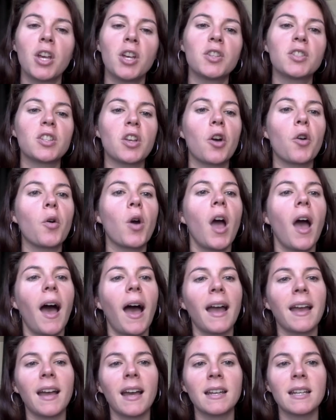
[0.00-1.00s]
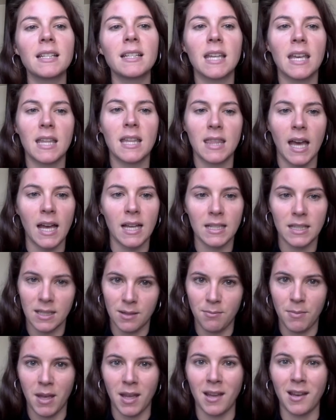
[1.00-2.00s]
So I kind of take that to
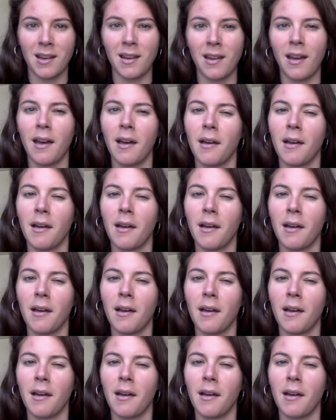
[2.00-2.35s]
mean